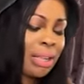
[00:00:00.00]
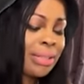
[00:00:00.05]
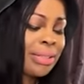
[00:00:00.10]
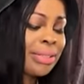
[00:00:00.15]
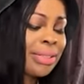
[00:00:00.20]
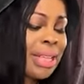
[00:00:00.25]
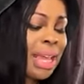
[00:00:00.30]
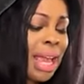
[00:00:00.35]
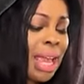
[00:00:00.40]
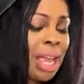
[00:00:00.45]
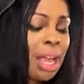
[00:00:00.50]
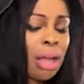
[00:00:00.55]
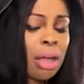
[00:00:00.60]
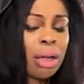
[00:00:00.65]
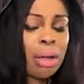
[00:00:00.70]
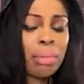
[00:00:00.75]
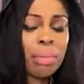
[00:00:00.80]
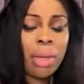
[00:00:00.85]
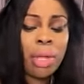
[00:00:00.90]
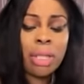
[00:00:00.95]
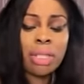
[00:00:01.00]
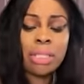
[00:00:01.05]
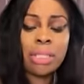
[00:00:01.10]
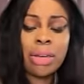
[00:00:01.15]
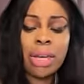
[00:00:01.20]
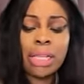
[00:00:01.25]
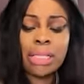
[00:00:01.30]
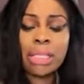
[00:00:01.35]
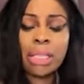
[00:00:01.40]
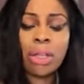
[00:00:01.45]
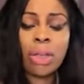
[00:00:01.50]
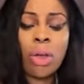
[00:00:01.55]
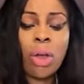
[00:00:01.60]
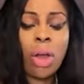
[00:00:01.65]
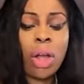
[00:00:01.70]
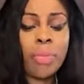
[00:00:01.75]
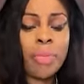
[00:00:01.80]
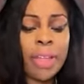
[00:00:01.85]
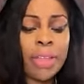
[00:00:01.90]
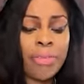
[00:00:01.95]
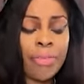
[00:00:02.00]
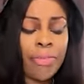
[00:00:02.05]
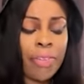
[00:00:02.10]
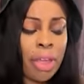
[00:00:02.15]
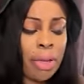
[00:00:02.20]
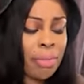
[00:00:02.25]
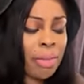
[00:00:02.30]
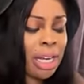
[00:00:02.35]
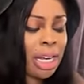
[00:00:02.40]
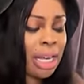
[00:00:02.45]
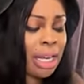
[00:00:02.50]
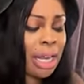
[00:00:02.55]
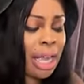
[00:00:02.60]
Damn. So there's a karmic feminine